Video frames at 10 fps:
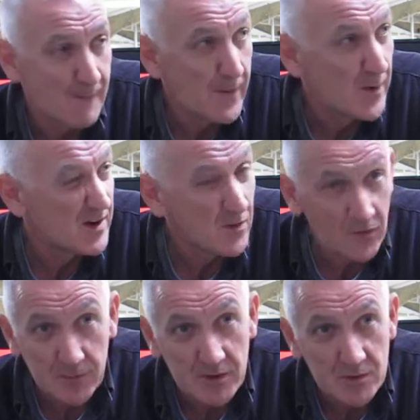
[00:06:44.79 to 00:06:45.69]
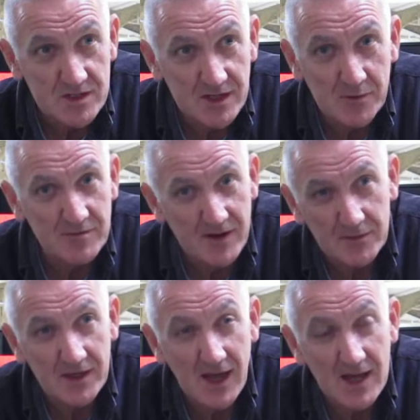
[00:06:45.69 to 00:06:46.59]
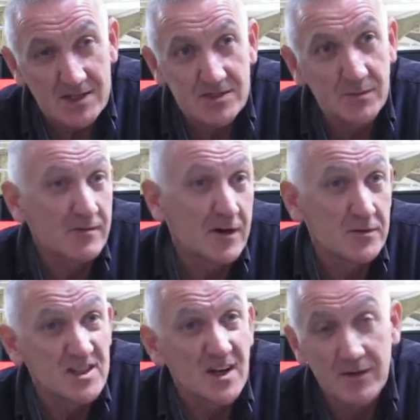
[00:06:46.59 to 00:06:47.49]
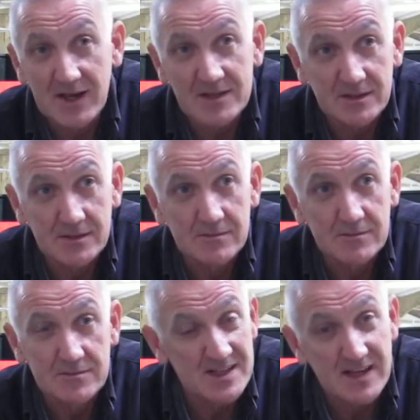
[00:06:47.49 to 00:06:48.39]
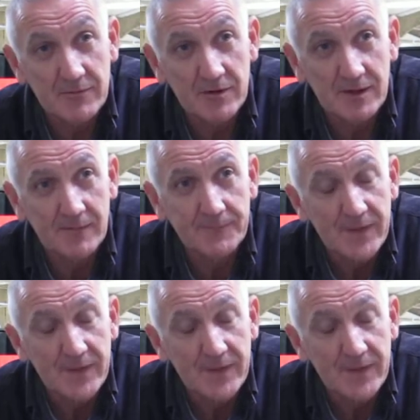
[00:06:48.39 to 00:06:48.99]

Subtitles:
We went and got the music, we found the cast, we found the director, did everything.